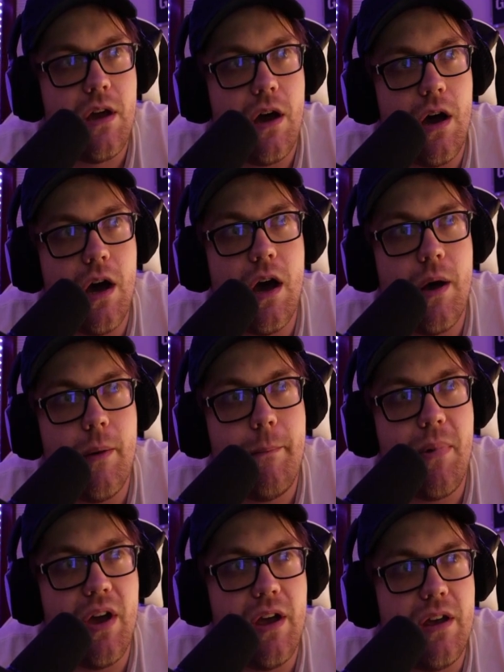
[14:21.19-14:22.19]

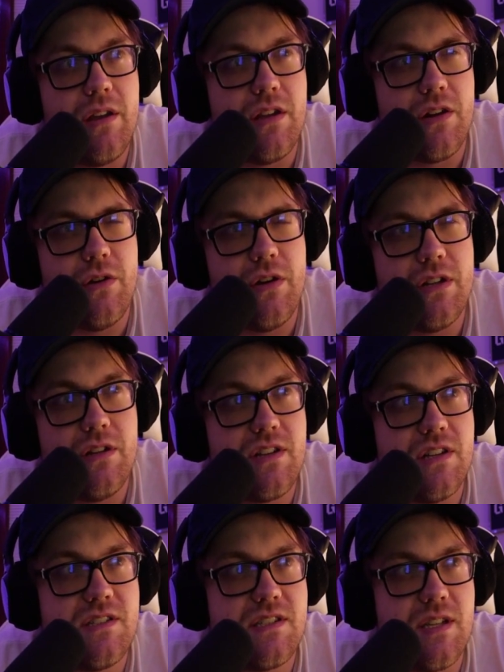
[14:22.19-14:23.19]
but, it
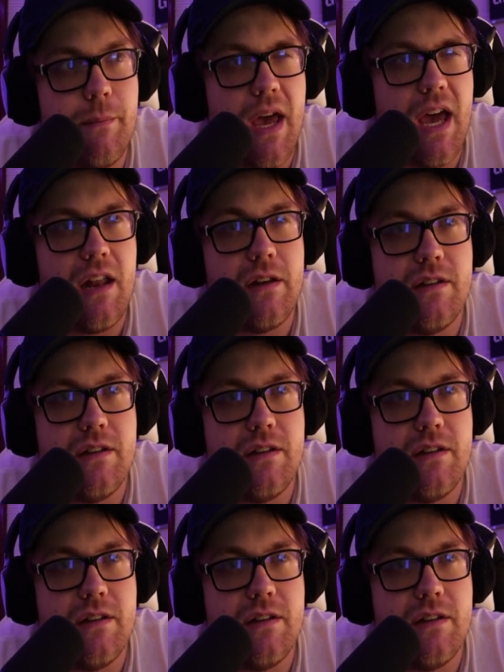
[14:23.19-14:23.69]
doesn't seem bad.